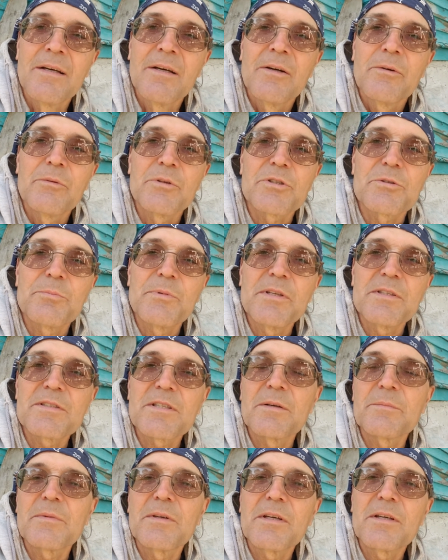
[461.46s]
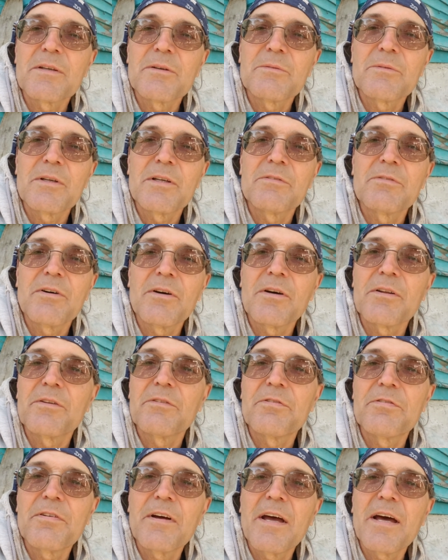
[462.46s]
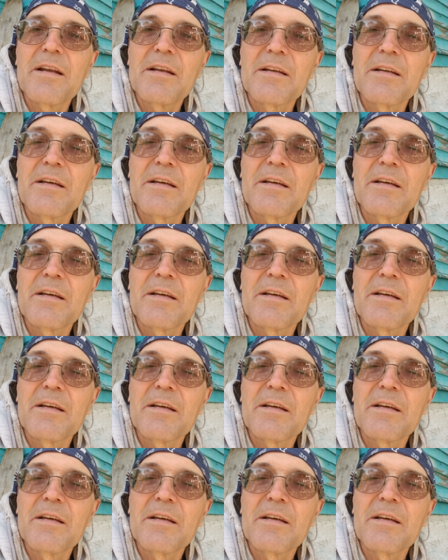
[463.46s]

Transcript: which means I'm getting rid of all the fat